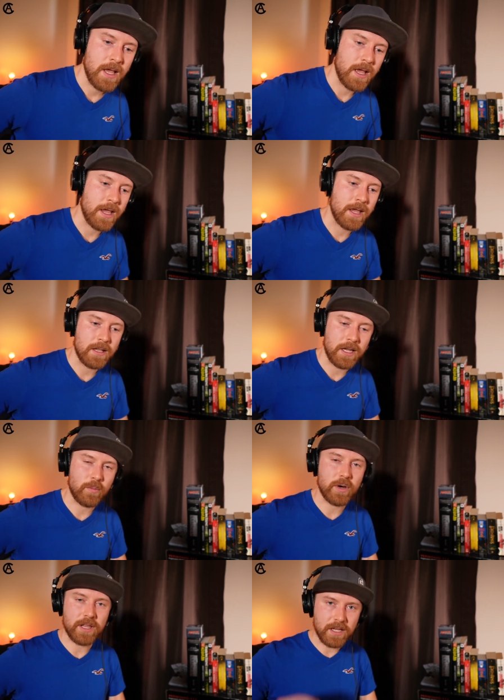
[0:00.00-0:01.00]
And like
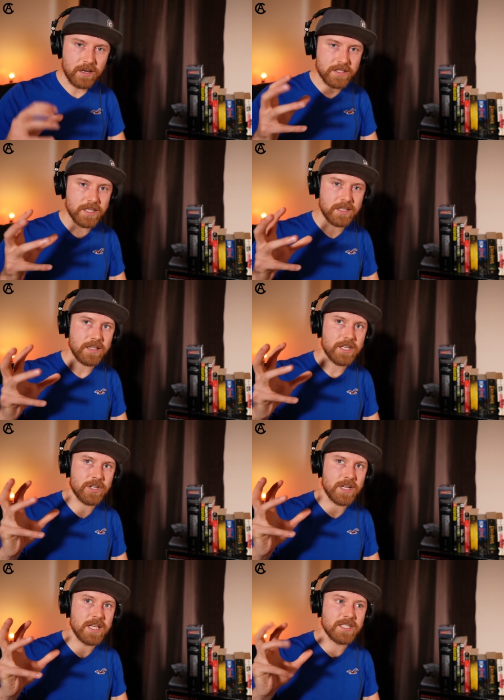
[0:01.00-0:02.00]
what I think
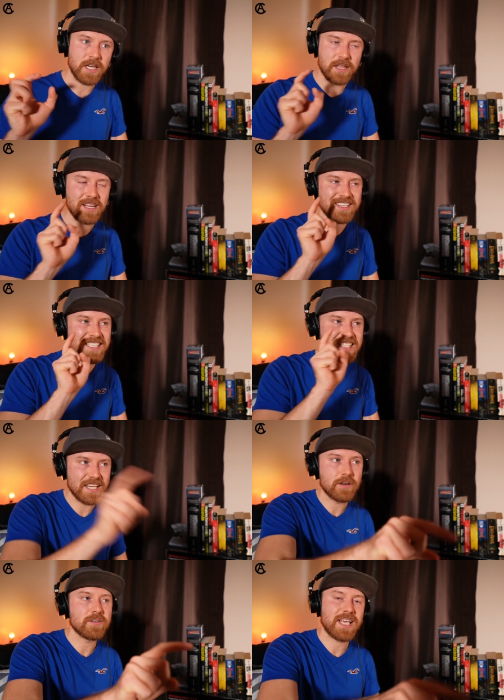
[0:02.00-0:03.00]
articulation is, and I think
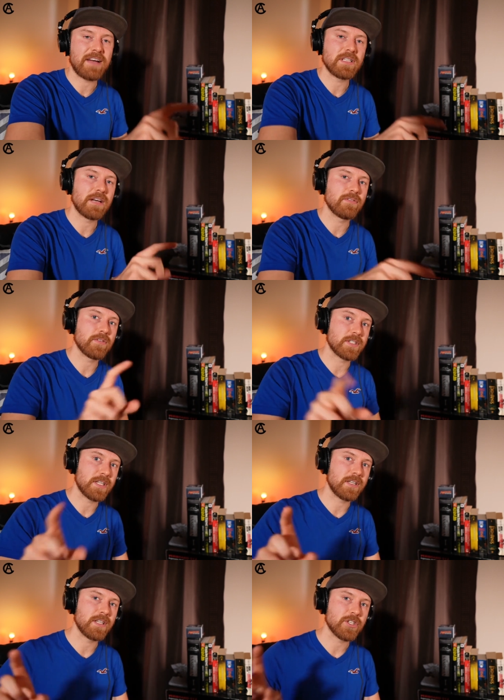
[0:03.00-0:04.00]
singers have a level of
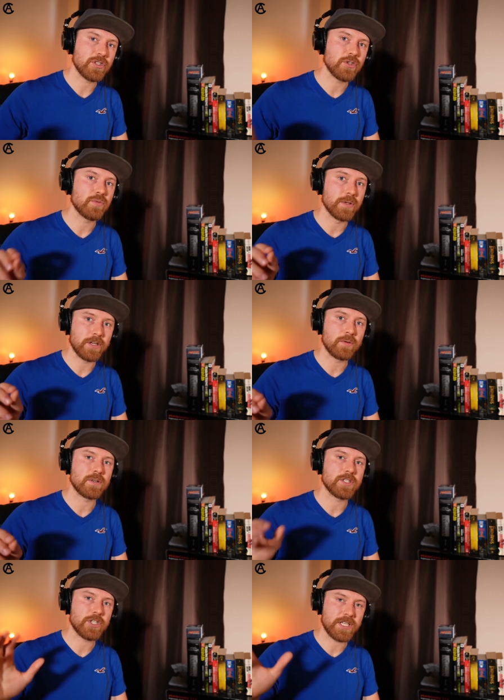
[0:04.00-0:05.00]
articulation too, really good
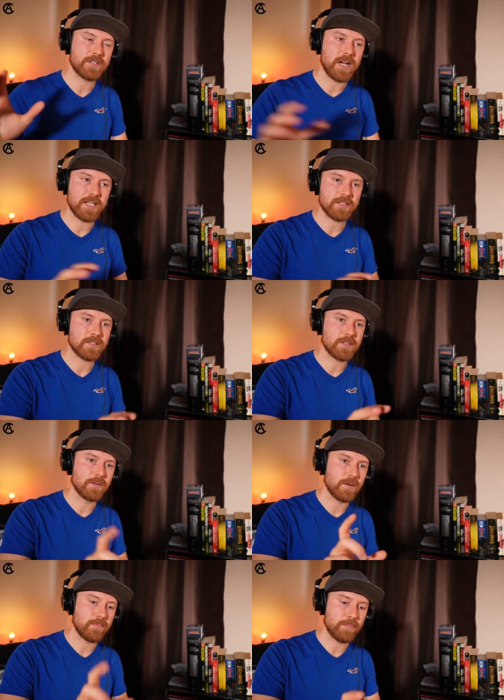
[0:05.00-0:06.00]
ones. Chester has this
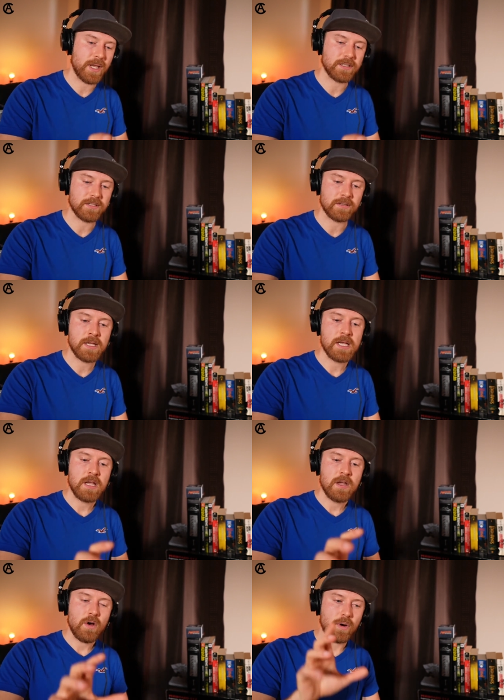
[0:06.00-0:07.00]
too, uh, Bennington,
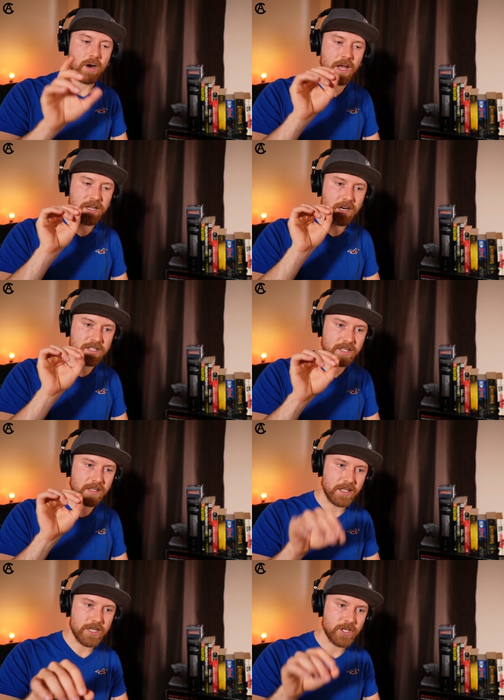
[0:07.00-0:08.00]
where I think
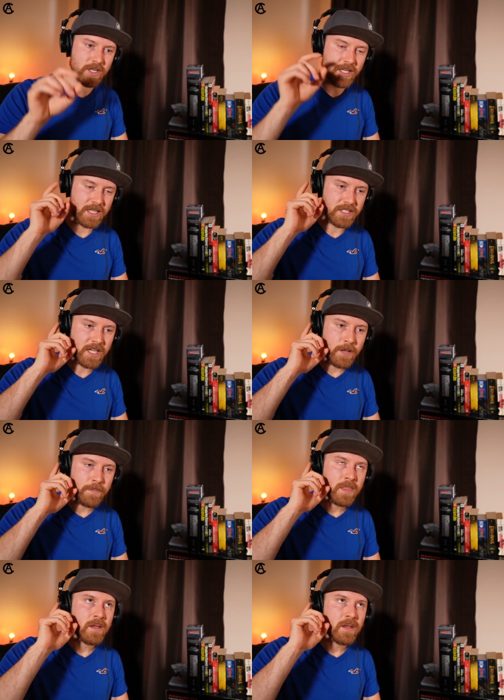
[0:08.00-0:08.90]
articulation is